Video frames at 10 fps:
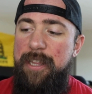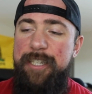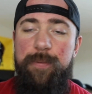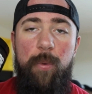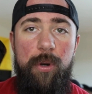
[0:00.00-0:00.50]

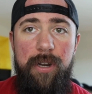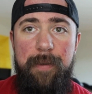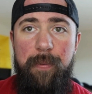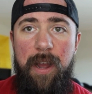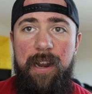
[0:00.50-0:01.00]
This
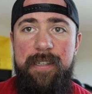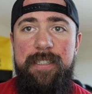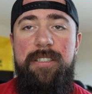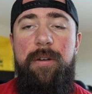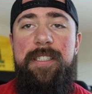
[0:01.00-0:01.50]
Warrior product
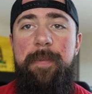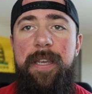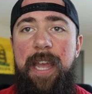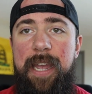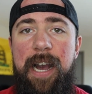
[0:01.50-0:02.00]
is going to
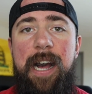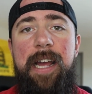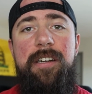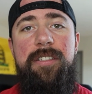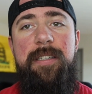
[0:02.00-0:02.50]
be a
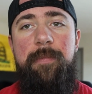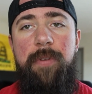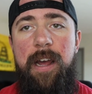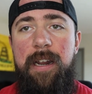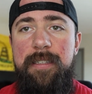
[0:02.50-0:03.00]
higher stim
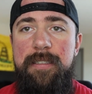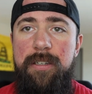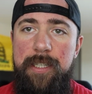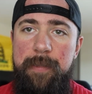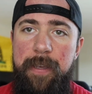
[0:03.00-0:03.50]
product. It's
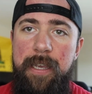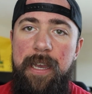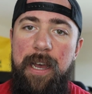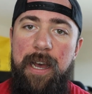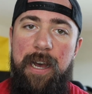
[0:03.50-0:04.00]
going to be
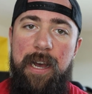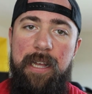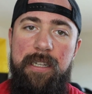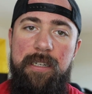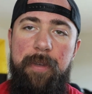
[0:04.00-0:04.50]

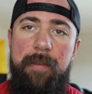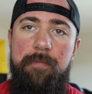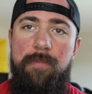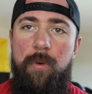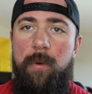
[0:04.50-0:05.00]
a little bit
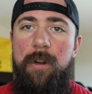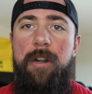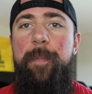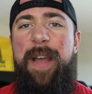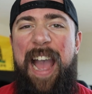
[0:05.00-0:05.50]

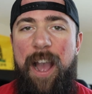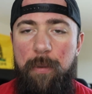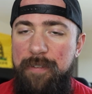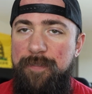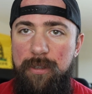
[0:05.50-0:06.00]
more
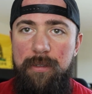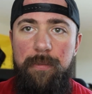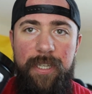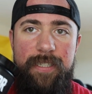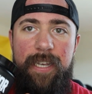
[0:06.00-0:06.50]

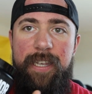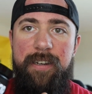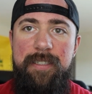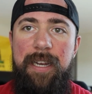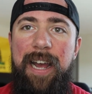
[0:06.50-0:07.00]
powerful, they say
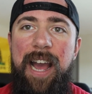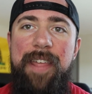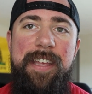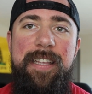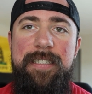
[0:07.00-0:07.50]
here.
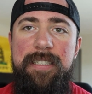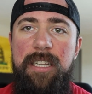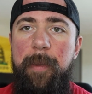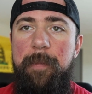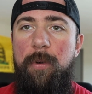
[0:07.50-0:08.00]
I think this is a
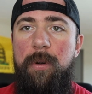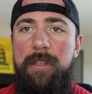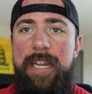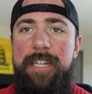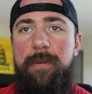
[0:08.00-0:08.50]
little bit more
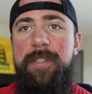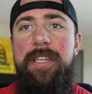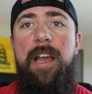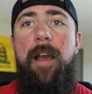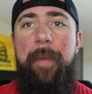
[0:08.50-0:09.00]
lended towards
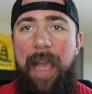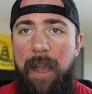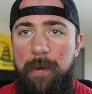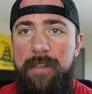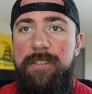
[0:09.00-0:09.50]

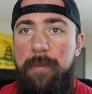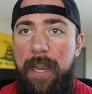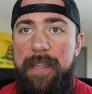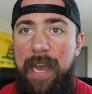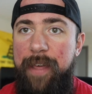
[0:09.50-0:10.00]
power
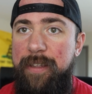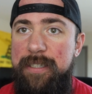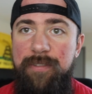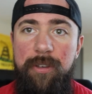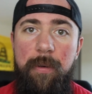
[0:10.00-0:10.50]
strength
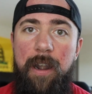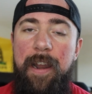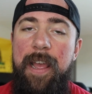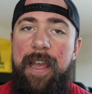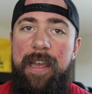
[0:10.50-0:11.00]
athletes. If you
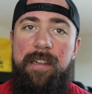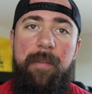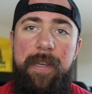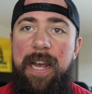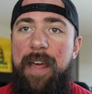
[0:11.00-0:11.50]
are an
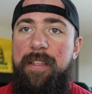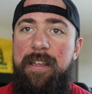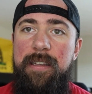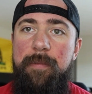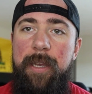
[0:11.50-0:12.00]
Olympic
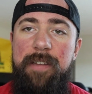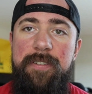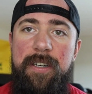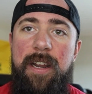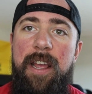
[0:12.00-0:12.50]

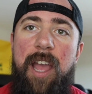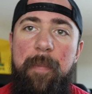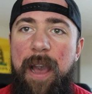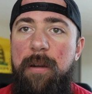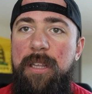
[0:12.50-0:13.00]
weightlifter,
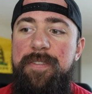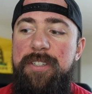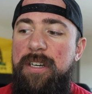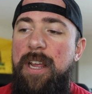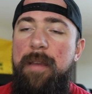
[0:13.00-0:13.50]
a power
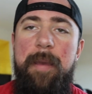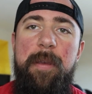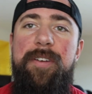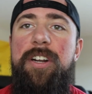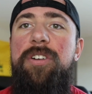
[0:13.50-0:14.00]
lifter,
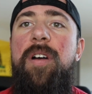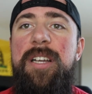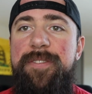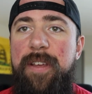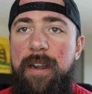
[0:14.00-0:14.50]
maybe even a
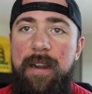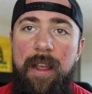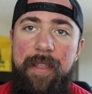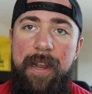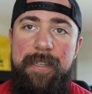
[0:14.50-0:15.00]
CrossFitter
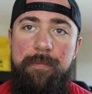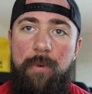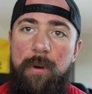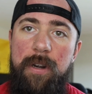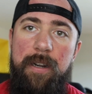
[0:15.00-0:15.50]
that is
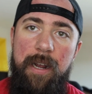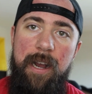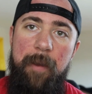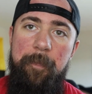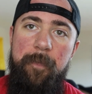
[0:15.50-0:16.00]
more
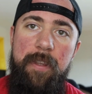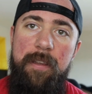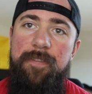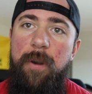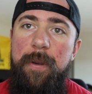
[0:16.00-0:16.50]

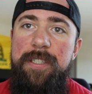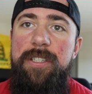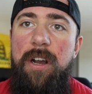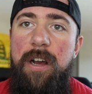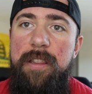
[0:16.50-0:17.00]

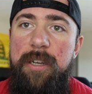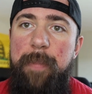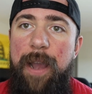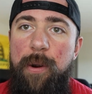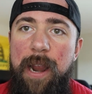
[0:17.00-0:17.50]
focused on their
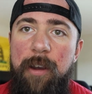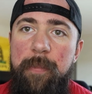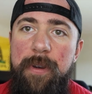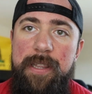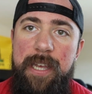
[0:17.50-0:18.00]
power
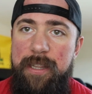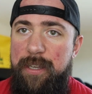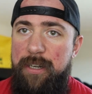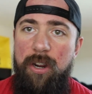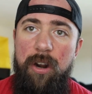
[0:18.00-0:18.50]
output than
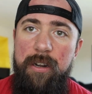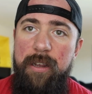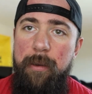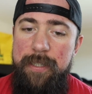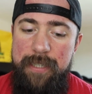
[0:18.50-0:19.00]
their
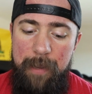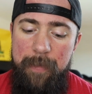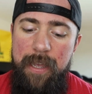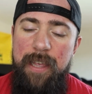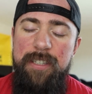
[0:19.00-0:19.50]
cardio at the
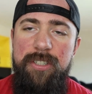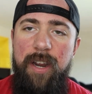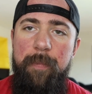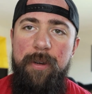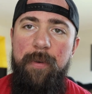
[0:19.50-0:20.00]
time, this is a
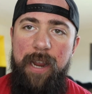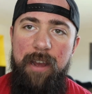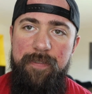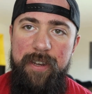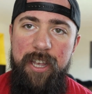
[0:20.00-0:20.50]
great
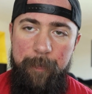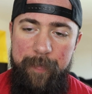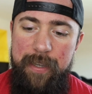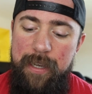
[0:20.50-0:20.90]
pre-workout for you.